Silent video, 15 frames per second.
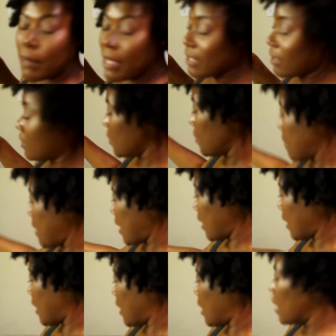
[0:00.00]
about to
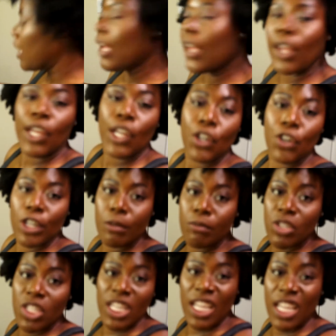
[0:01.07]
make cream
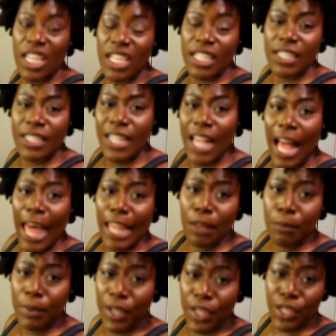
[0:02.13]
cheese,
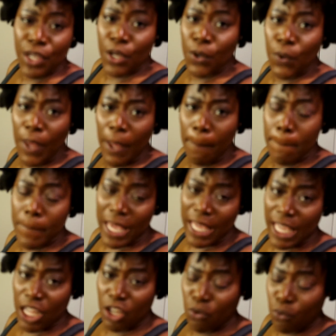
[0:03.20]
jalapeno, and
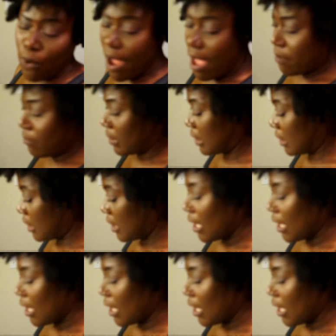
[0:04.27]
bacon wraps.